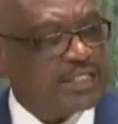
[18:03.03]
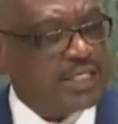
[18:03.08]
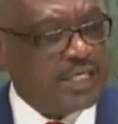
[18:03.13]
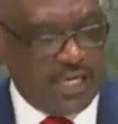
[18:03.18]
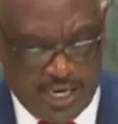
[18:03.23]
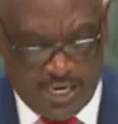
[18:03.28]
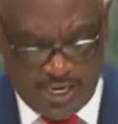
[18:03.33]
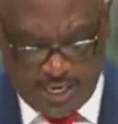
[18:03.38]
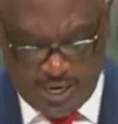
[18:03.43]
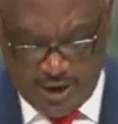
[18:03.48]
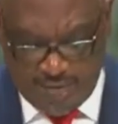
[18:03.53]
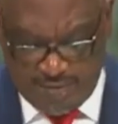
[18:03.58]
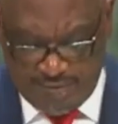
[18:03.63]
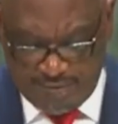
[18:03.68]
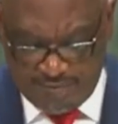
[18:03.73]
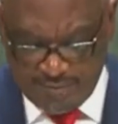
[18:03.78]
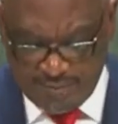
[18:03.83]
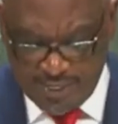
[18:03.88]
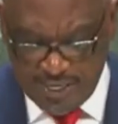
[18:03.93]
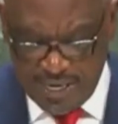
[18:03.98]
income
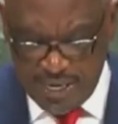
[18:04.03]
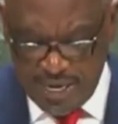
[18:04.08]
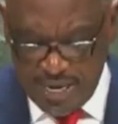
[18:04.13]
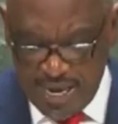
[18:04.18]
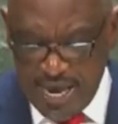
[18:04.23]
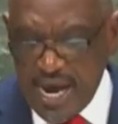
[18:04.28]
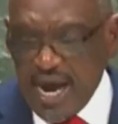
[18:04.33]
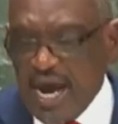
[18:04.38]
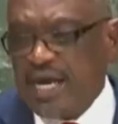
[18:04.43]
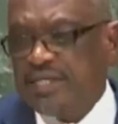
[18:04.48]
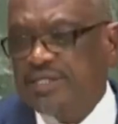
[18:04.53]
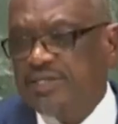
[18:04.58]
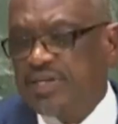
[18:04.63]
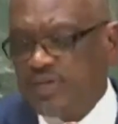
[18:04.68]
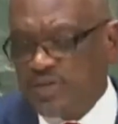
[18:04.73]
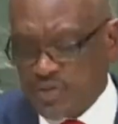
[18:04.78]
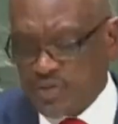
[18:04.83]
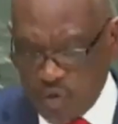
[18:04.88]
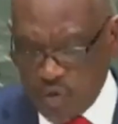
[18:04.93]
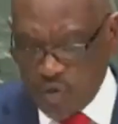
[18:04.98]
as the
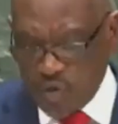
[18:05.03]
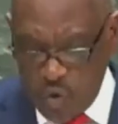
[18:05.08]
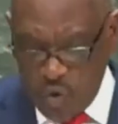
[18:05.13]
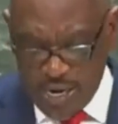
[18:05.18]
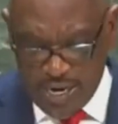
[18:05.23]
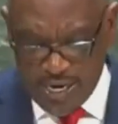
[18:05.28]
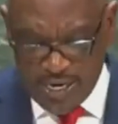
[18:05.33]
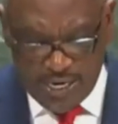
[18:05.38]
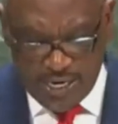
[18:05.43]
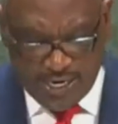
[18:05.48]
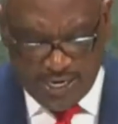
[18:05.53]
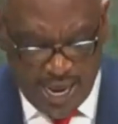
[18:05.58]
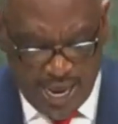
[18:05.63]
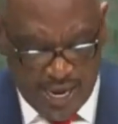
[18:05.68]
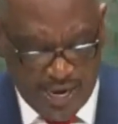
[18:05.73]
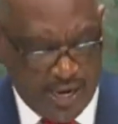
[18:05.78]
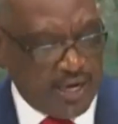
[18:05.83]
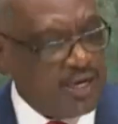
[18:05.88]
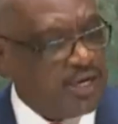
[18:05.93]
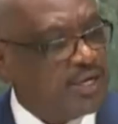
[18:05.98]
sole
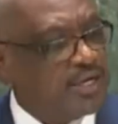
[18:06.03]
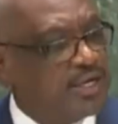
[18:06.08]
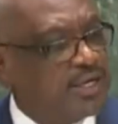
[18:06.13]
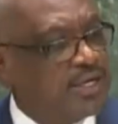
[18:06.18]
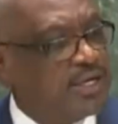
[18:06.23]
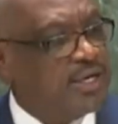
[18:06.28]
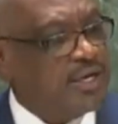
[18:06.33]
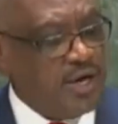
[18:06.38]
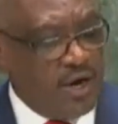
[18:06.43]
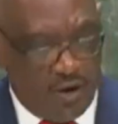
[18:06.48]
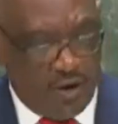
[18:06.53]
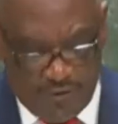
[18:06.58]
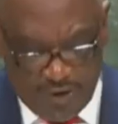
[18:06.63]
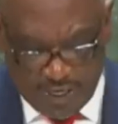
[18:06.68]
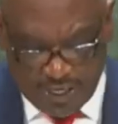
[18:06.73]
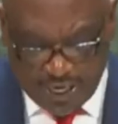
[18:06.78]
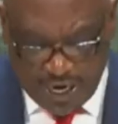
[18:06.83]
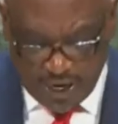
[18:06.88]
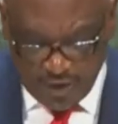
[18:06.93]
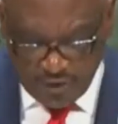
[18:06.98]
indicator of a
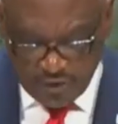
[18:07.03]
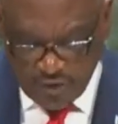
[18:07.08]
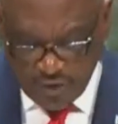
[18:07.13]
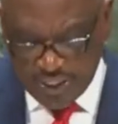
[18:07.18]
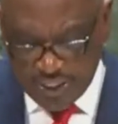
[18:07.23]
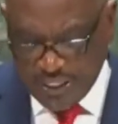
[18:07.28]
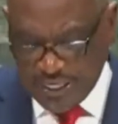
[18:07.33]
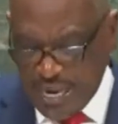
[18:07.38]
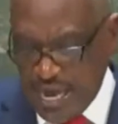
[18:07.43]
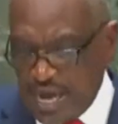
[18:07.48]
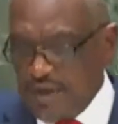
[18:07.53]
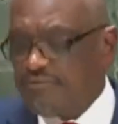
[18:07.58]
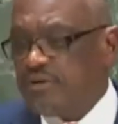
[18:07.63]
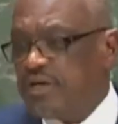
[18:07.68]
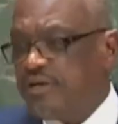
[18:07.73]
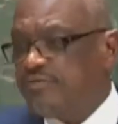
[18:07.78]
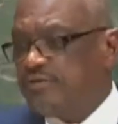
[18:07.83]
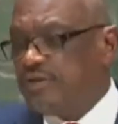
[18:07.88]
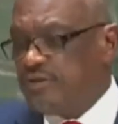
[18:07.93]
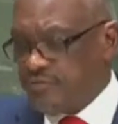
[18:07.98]
country's level
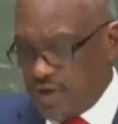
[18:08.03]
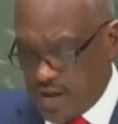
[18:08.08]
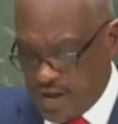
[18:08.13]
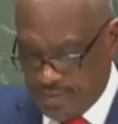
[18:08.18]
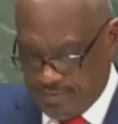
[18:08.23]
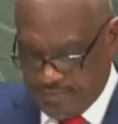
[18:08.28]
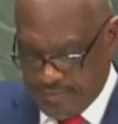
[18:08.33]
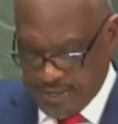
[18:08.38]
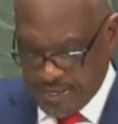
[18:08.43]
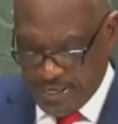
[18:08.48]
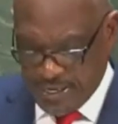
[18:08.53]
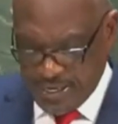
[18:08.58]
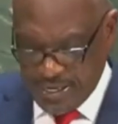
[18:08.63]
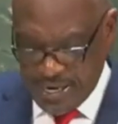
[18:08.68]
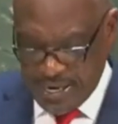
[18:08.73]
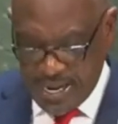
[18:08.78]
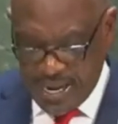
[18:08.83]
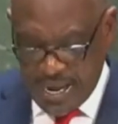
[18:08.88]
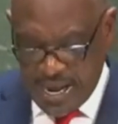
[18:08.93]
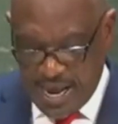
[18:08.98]
of development
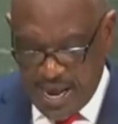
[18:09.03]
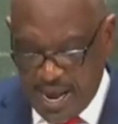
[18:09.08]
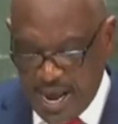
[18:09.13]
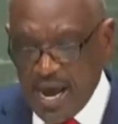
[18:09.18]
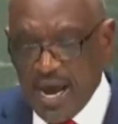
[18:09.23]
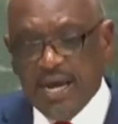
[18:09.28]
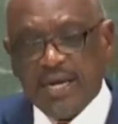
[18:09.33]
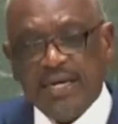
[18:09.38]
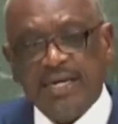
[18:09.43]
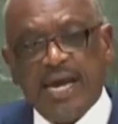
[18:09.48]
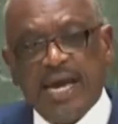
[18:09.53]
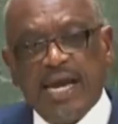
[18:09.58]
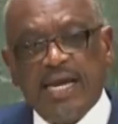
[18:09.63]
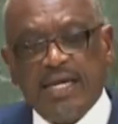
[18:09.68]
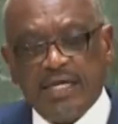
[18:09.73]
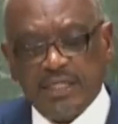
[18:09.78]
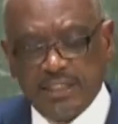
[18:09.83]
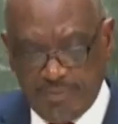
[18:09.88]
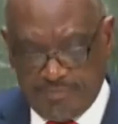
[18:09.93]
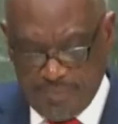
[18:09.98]
and
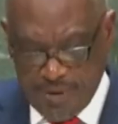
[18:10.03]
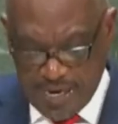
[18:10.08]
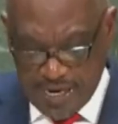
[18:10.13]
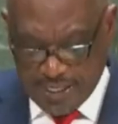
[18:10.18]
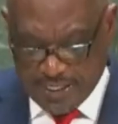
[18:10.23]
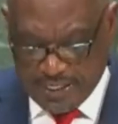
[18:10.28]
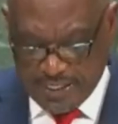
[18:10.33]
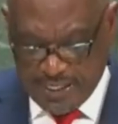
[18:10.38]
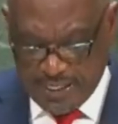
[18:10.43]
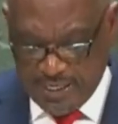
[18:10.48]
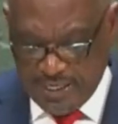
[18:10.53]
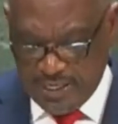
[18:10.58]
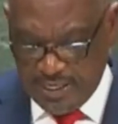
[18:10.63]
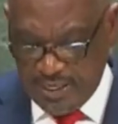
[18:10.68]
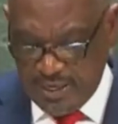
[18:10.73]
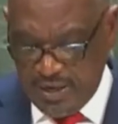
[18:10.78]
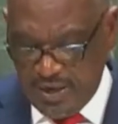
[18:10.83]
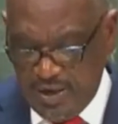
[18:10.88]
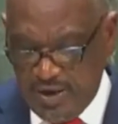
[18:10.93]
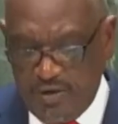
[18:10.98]
eligibility
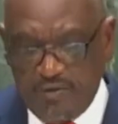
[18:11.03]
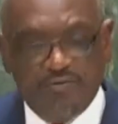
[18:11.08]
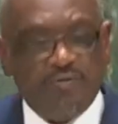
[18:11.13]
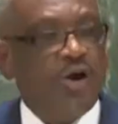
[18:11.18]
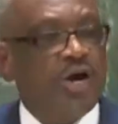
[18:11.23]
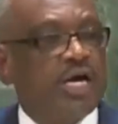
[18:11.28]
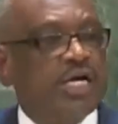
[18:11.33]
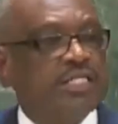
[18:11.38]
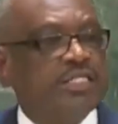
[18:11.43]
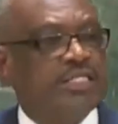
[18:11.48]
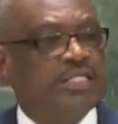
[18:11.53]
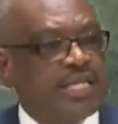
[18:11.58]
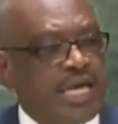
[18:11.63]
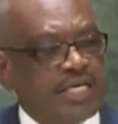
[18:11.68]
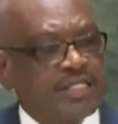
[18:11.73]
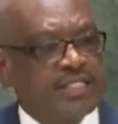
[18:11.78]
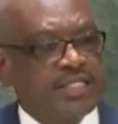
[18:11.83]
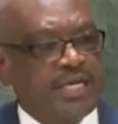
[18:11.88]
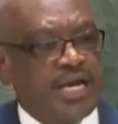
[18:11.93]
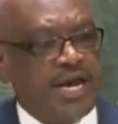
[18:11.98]
for
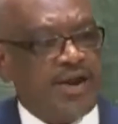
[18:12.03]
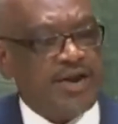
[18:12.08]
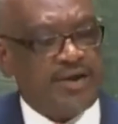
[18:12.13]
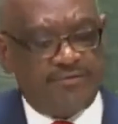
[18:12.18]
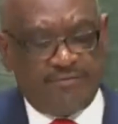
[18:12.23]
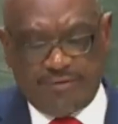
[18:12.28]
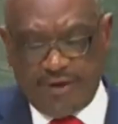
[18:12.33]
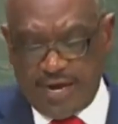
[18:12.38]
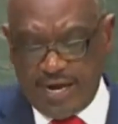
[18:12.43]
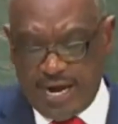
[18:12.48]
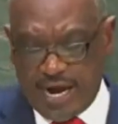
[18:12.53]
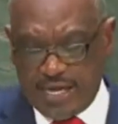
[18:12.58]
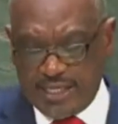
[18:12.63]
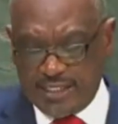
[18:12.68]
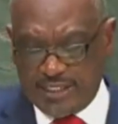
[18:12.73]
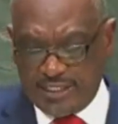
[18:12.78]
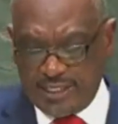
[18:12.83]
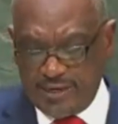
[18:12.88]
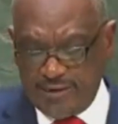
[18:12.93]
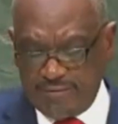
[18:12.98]
concessionary
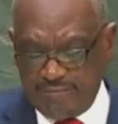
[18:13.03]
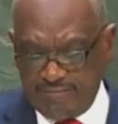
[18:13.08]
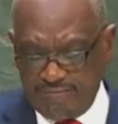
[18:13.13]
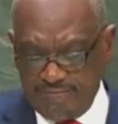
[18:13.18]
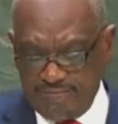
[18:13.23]
financing.